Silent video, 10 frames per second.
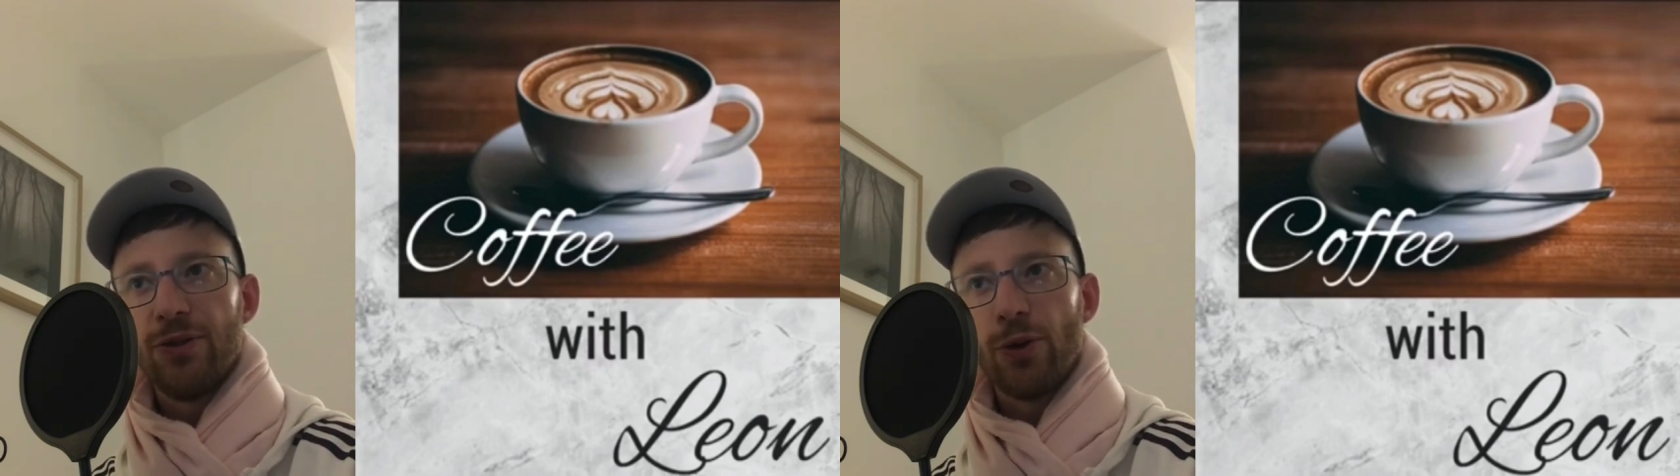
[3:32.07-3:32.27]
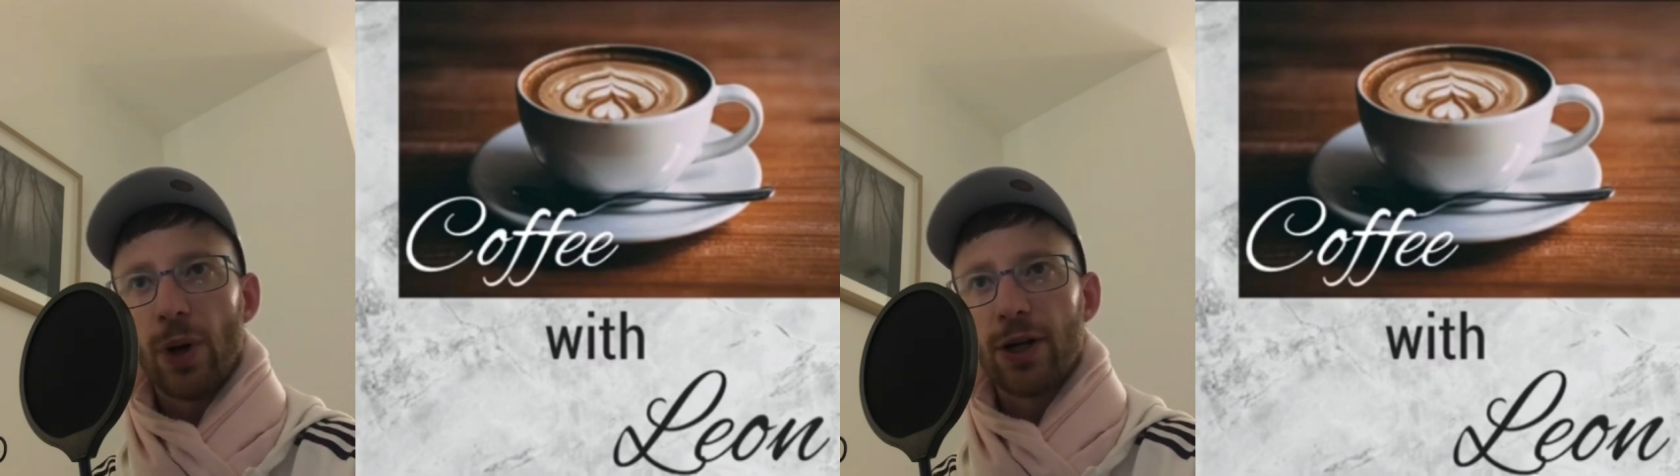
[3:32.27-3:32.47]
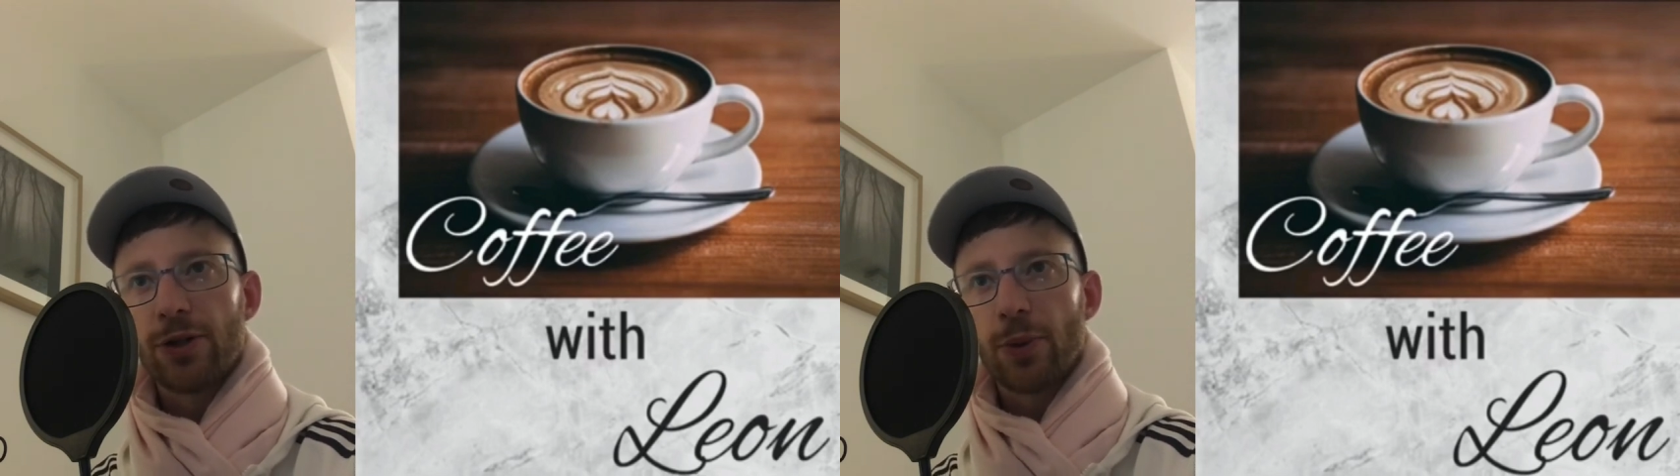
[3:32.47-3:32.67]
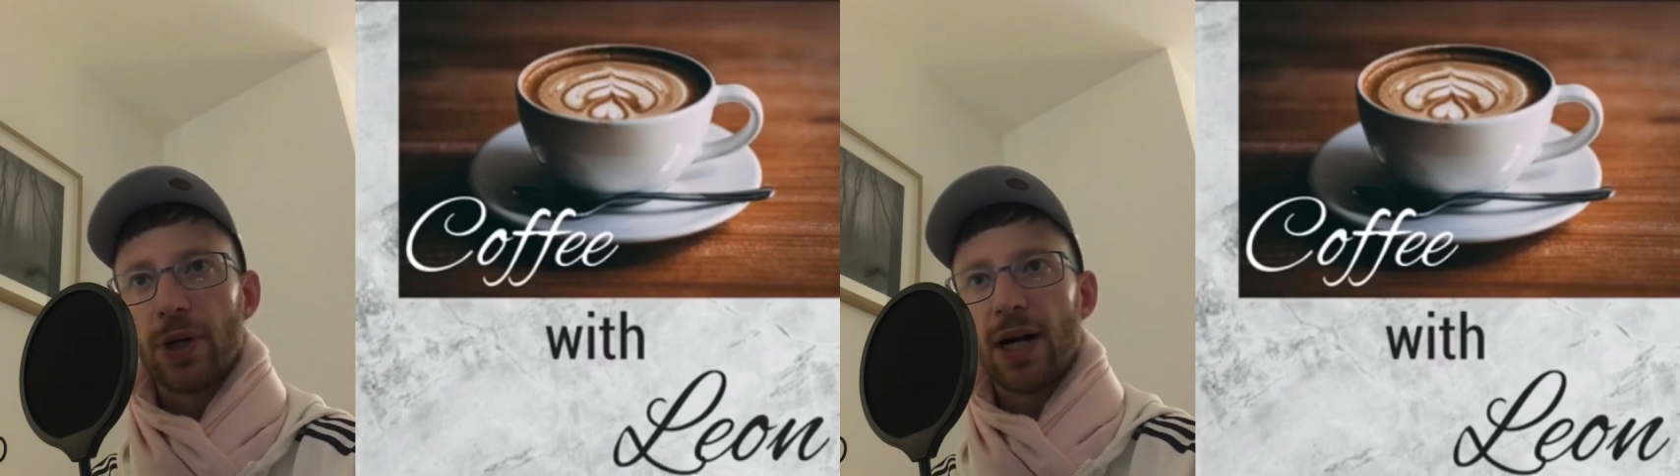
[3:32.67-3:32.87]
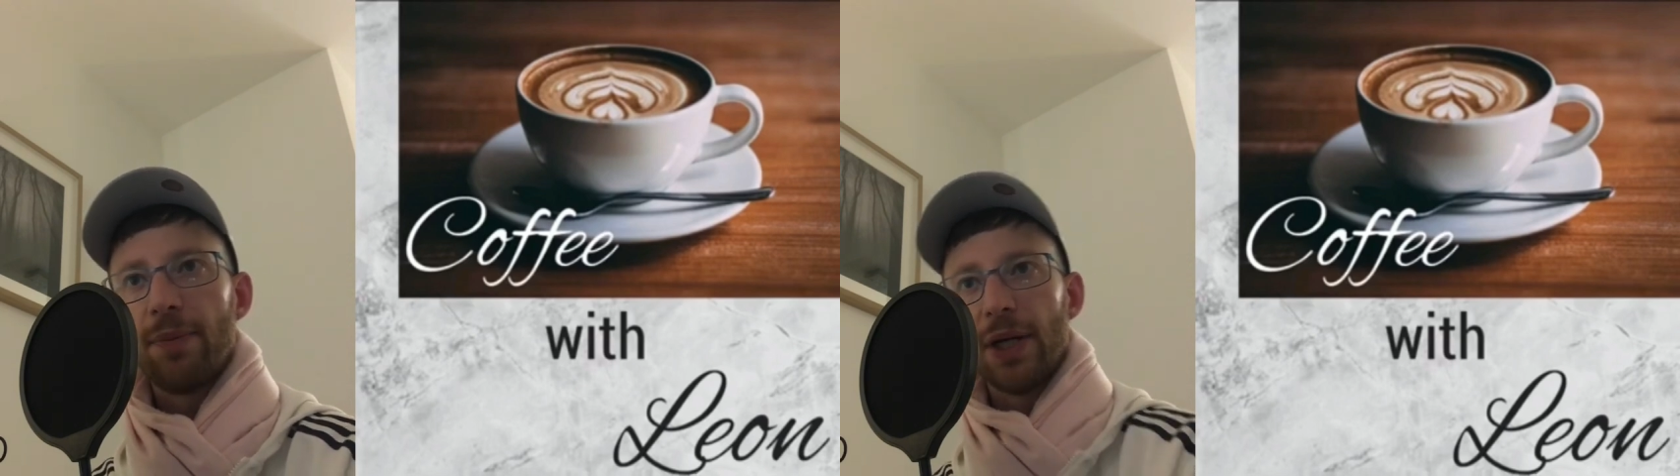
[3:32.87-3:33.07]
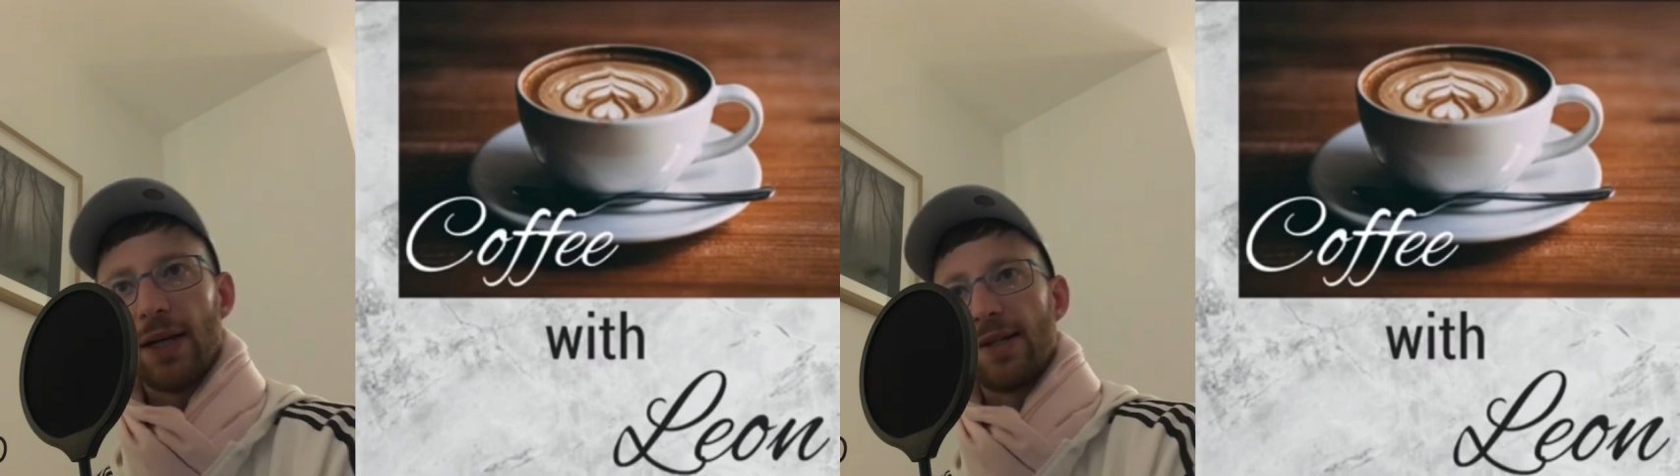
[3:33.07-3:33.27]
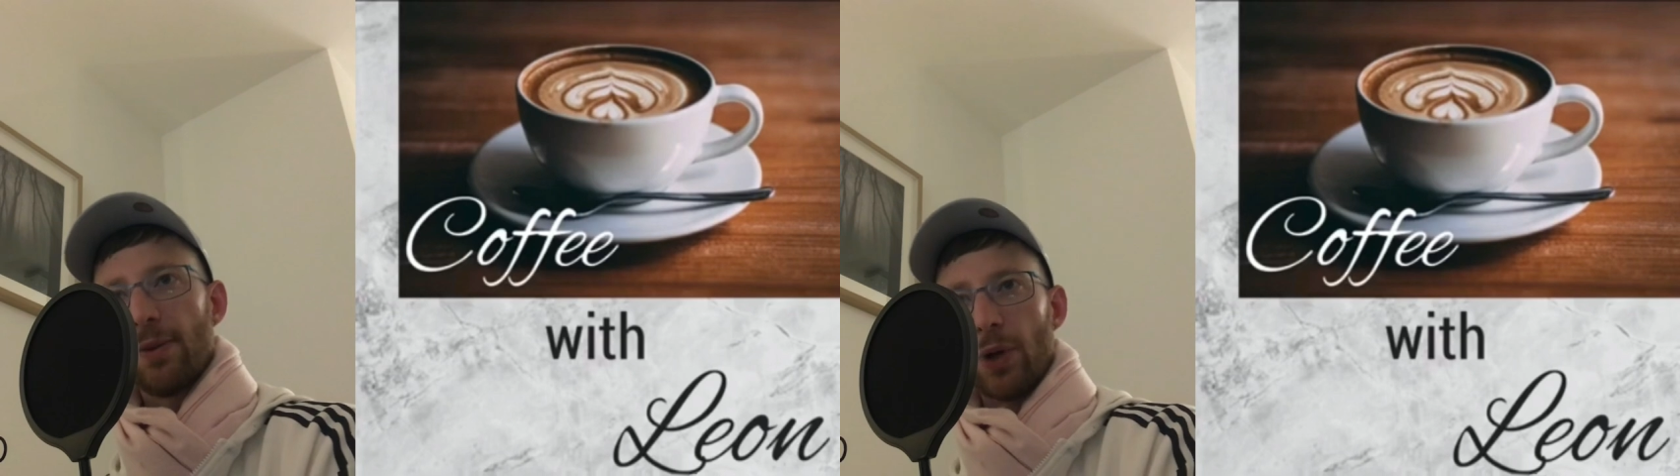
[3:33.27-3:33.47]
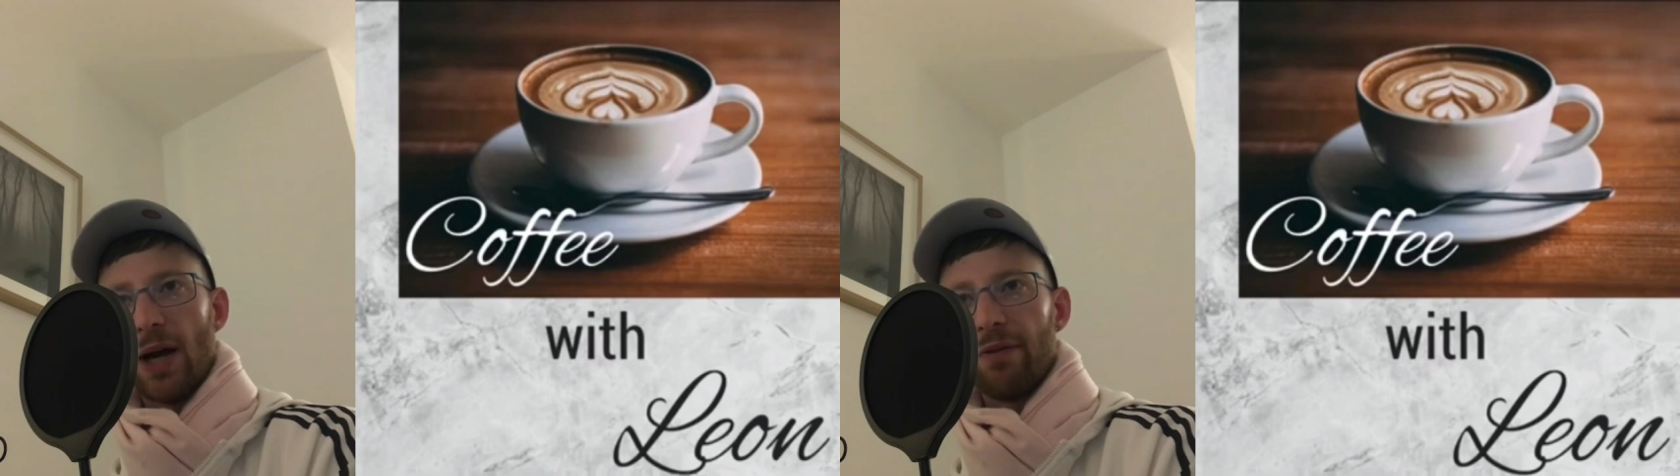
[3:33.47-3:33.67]
Two others were there because
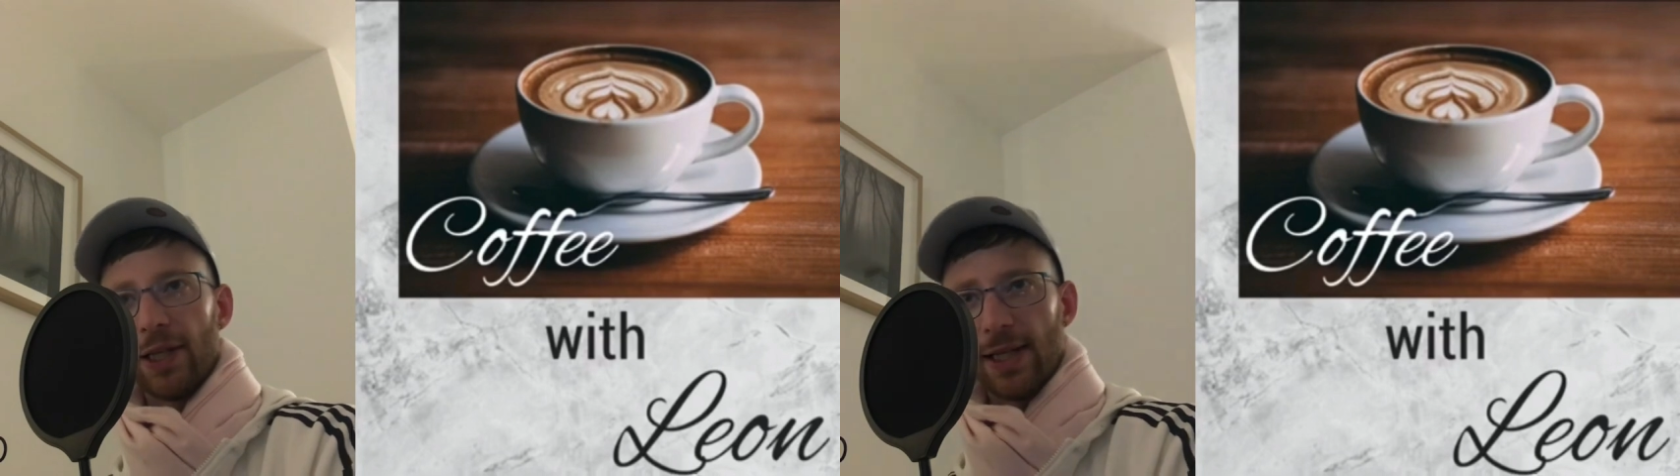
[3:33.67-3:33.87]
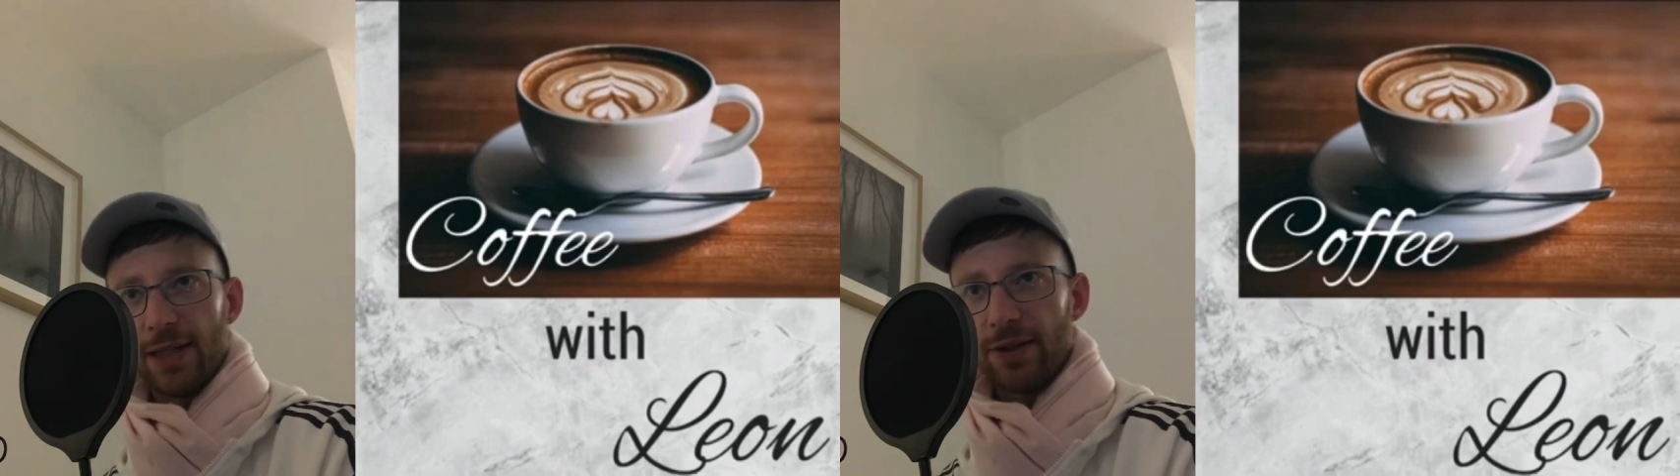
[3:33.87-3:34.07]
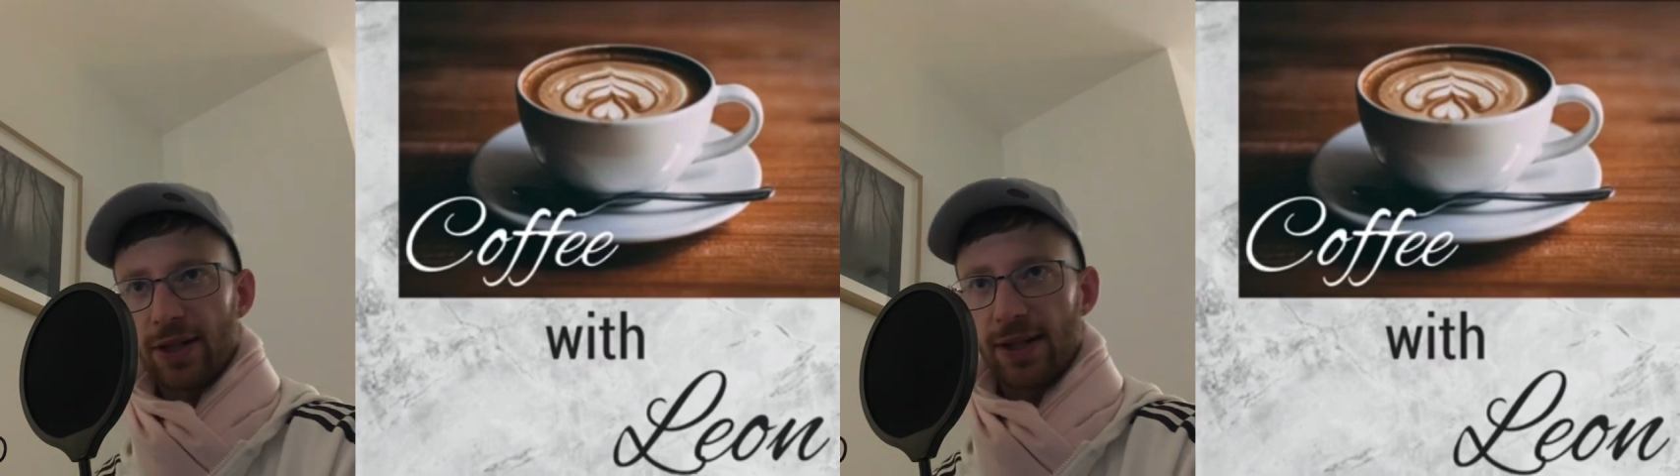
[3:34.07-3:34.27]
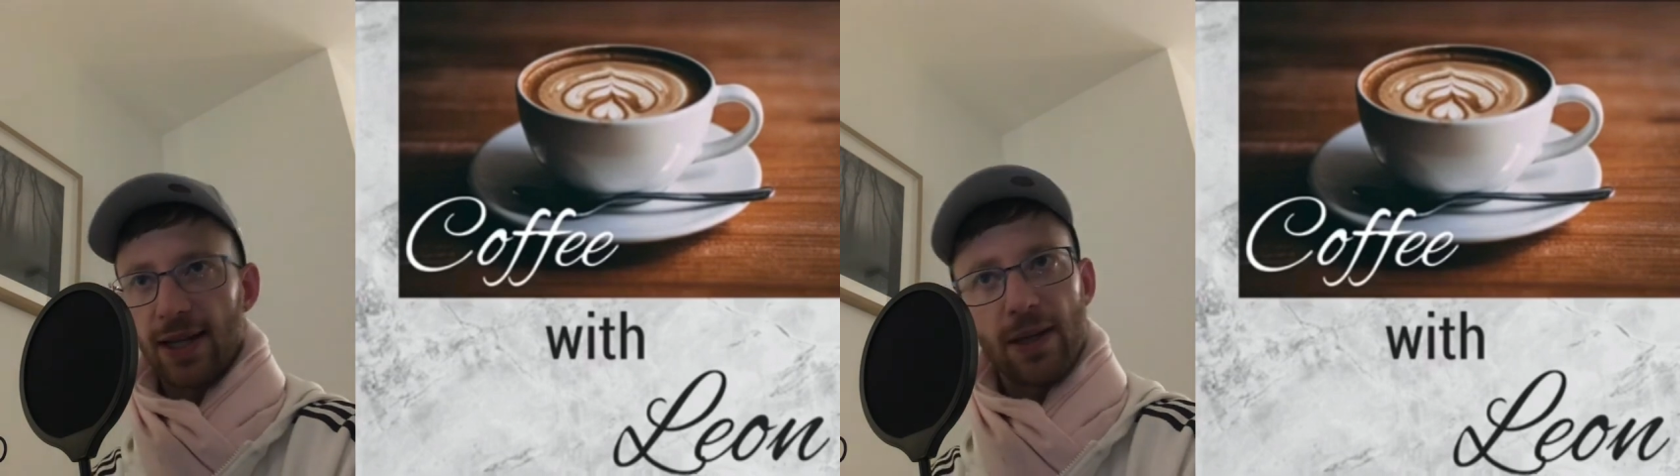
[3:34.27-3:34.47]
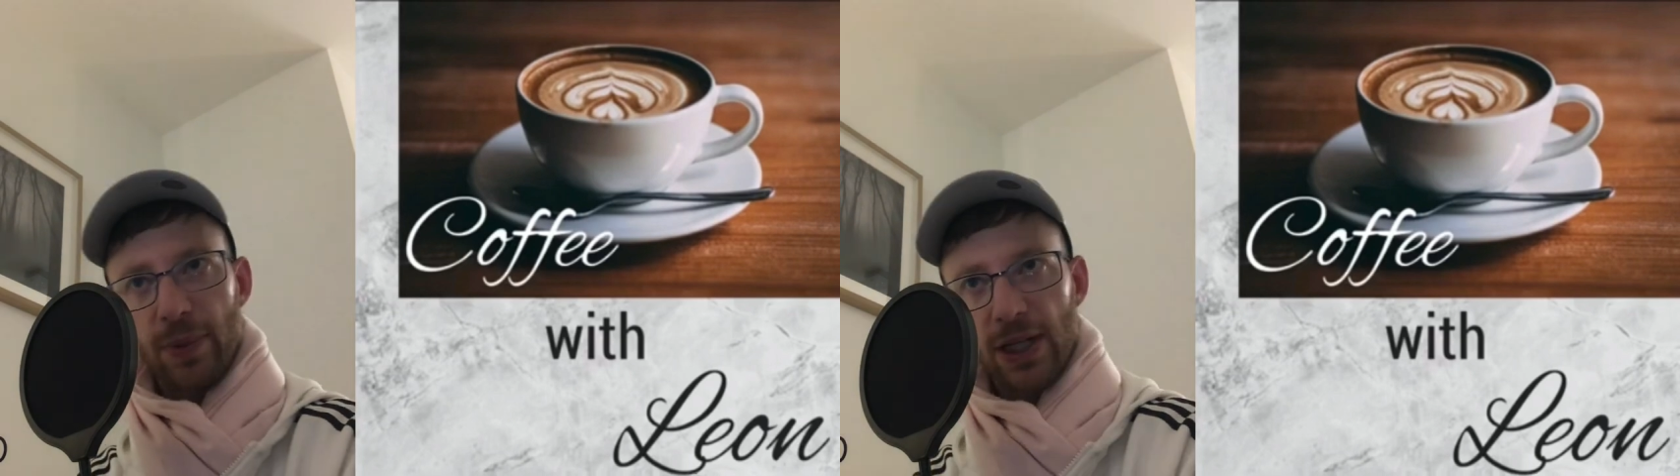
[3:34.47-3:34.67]
they were heavily intoxicated